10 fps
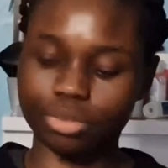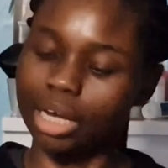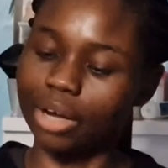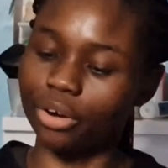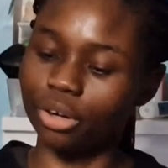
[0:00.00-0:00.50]

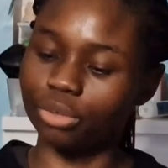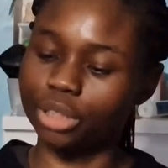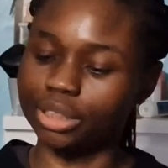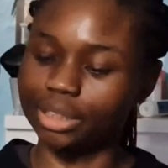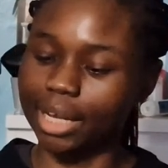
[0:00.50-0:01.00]
I got
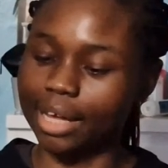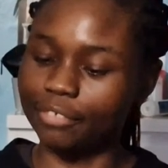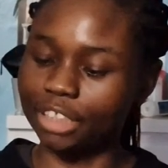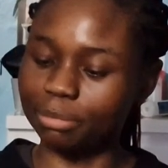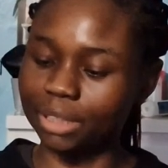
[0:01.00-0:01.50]
is a
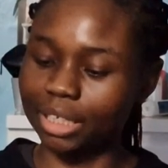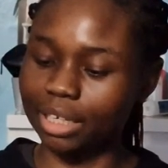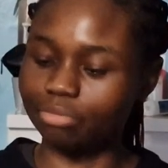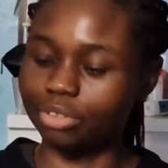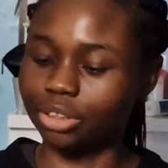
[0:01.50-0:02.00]
vitamin
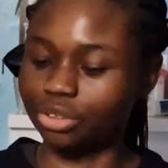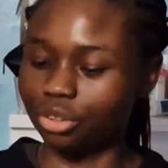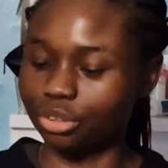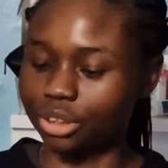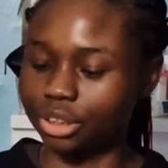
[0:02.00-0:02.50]
A
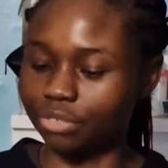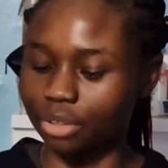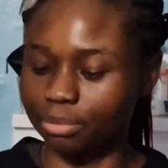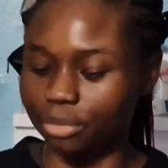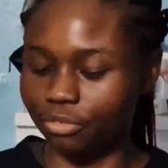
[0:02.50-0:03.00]
retinol
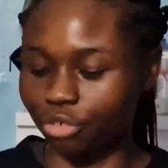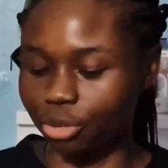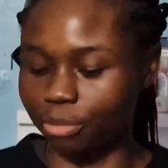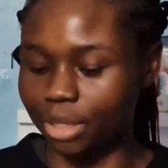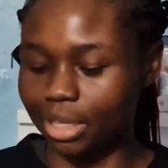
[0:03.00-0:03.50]
serum
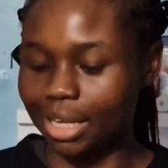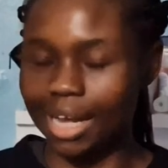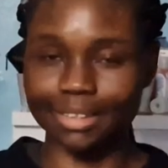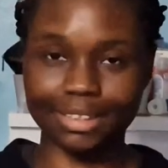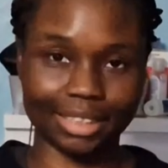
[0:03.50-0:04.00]
from
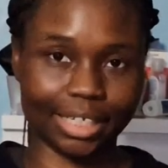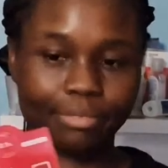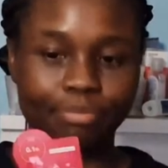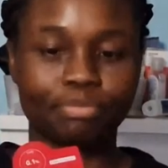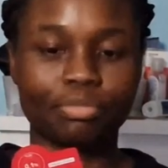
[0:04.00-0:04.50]

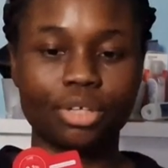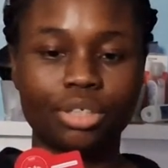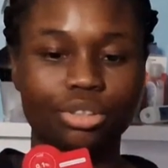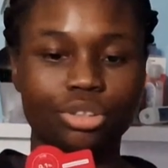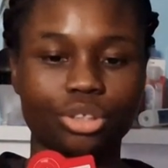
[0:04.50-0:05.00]
Handskin.
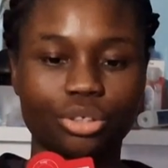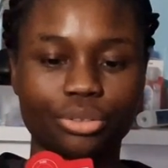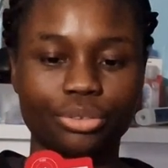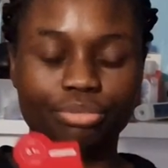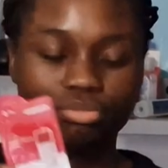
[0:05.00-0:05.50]

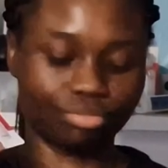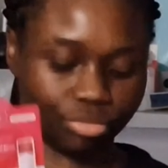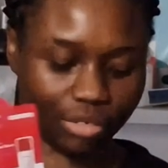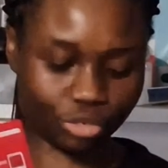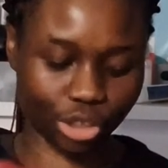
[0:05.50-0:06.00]
So
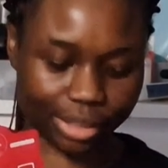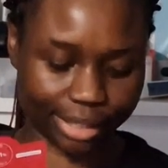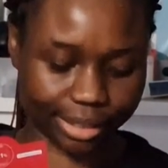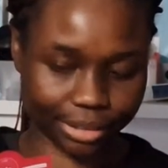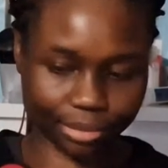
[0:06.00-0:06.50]
I haven't tried
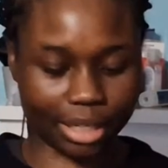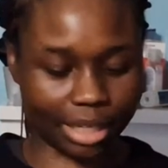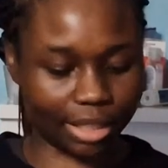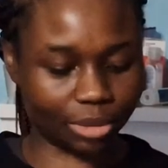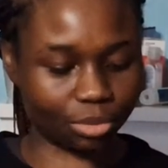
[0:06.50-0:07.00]
this, and
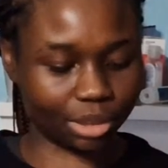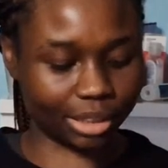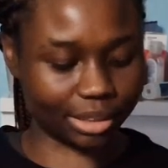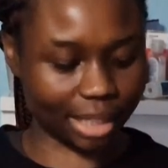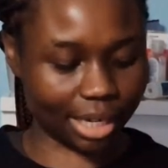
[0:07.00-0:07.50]
then this one
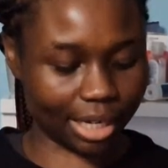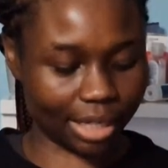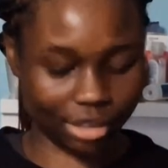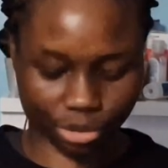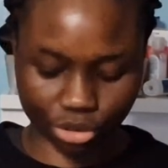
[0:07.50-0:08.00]
is
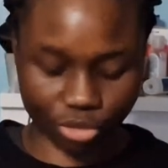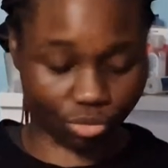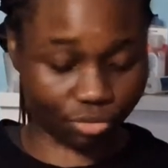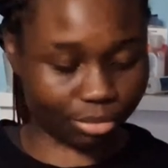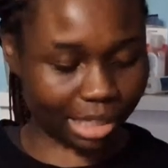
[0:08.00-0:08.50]
this was
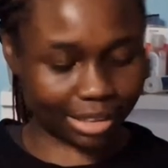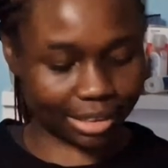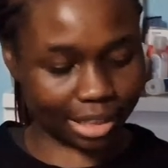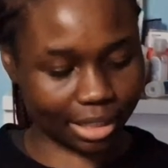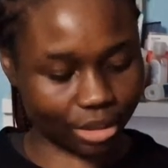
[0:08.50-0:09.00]
another one from
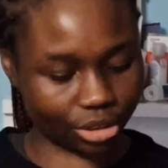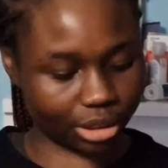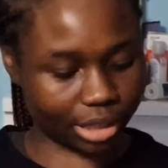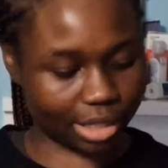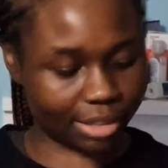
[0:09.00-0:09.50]
Handskin
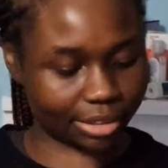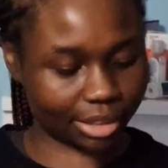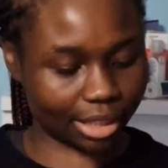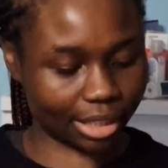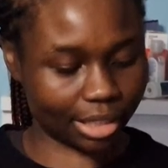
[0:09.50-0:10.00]
actually, and it's
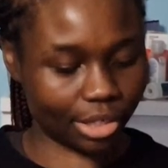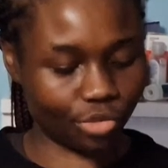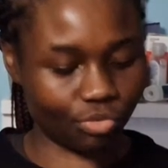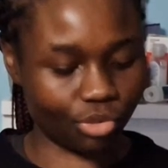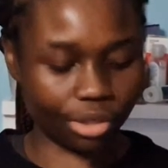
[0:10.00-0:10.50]
a
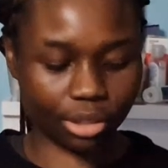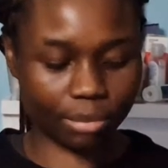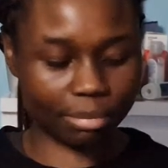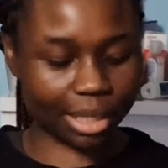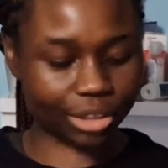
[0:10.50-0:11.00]
Real
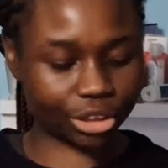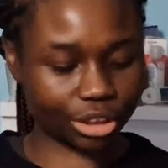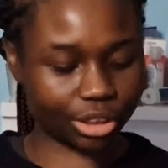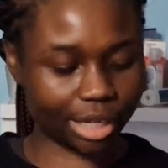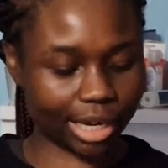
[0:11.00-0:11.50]

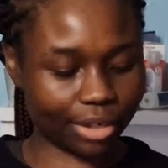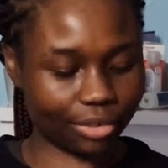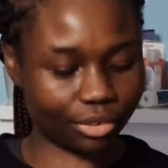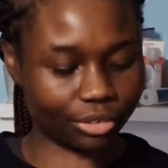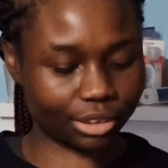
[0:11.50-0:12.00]
Complexion
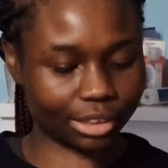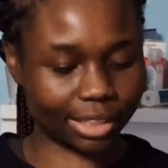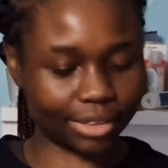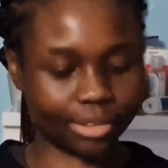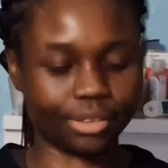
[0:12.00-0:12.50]
Hyaluron Skin
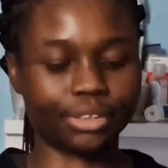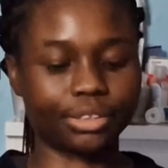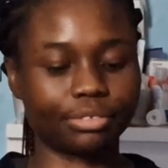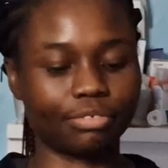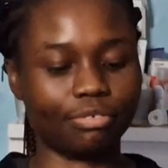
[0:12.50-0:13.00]

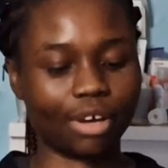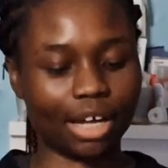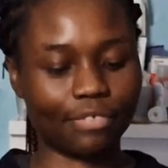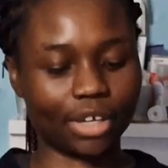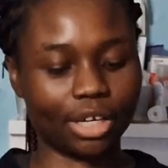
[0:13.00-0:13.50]
Essence
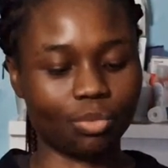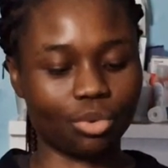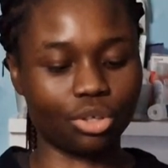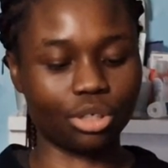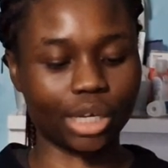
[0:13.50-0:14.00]

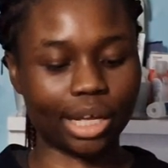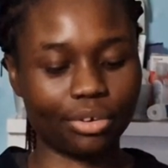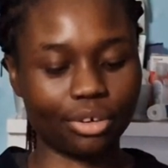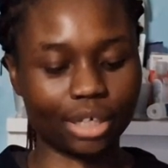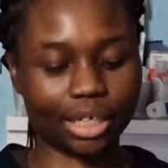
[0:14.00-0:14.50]
5-in-1
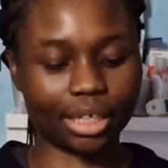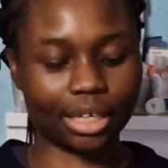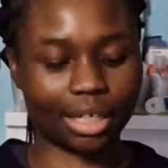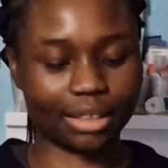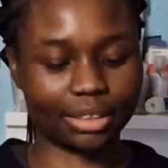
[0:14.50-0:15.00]
hyaluronic
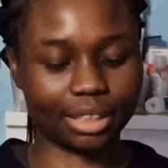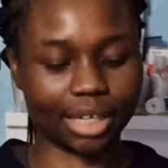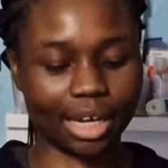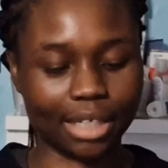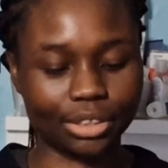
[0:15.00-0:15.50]
acid
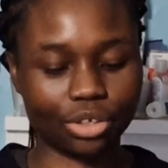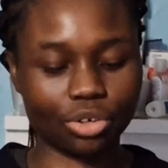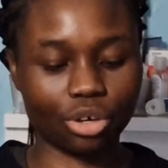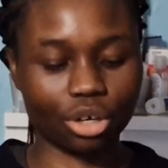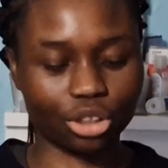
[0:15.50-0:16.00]
and
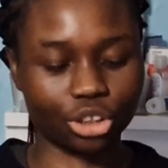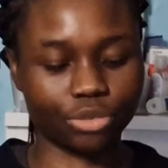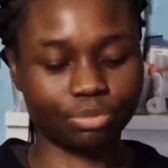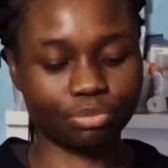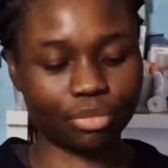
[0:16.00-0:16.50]

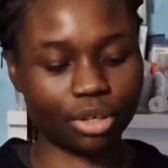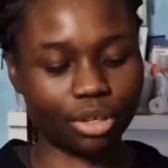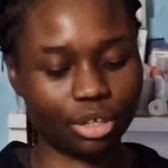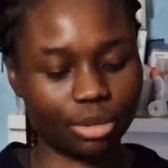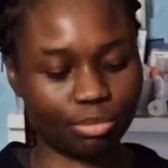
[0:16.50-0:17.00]
collagen,
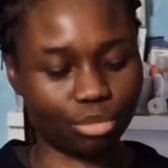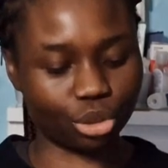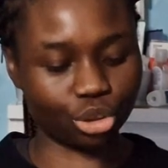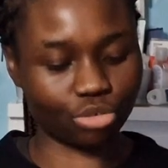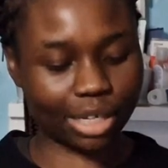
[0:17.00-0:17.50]

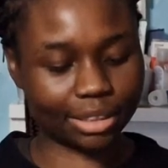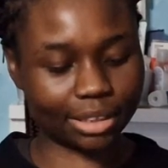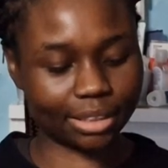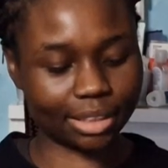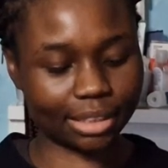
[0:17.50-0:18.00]

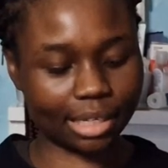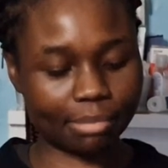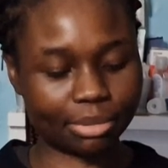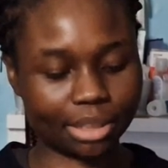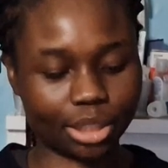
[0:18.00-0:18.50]
moisturizing
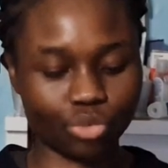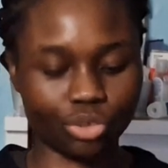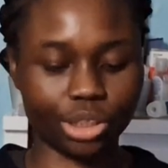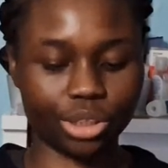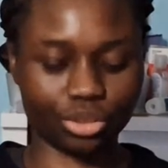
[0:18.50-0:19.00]
99%
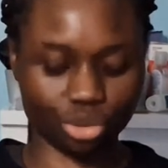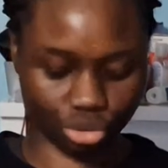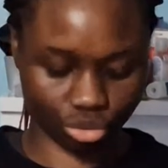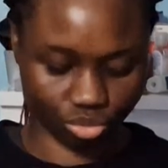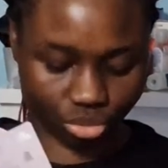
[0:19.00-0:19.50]

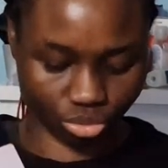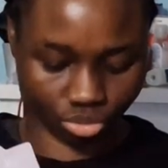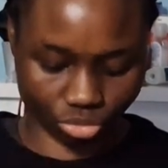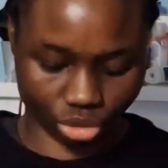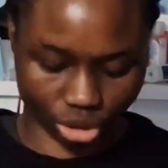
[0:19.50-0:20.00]
ingredient.
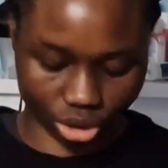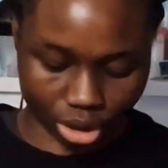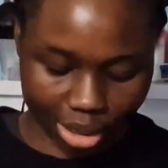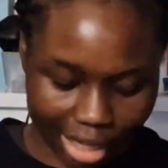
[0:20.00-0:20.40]
Nice.